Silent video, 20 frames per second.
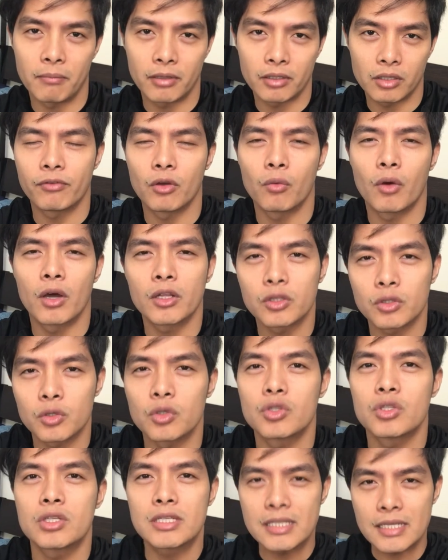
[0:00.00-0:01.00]
But if you want to
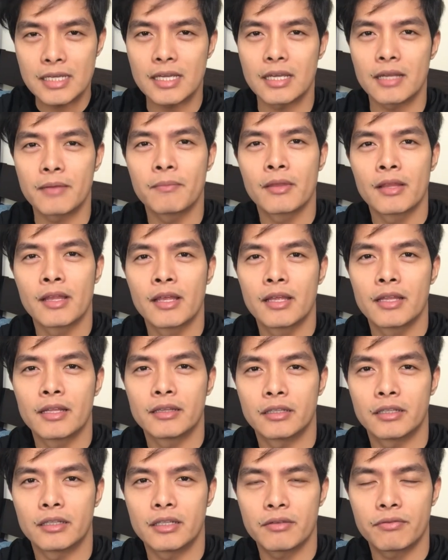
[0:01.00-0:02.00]
see
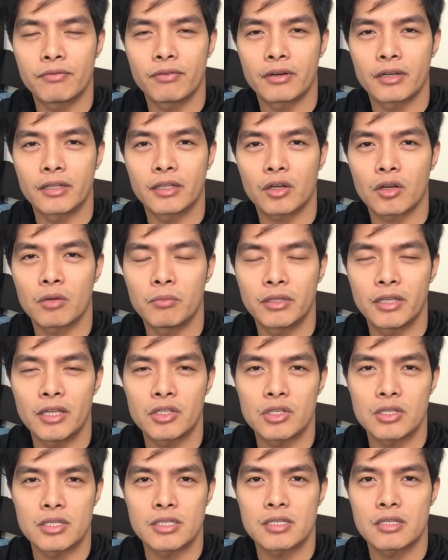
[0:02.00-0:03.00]
the different
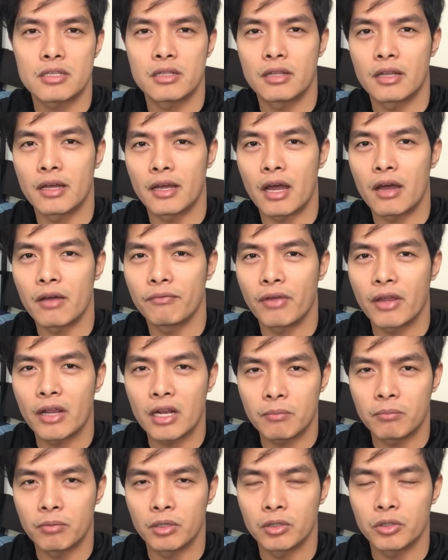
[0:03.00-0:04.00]
accommodations na
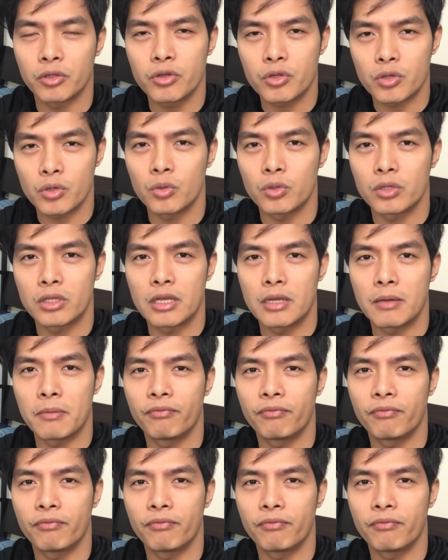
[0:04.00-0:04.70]
available through the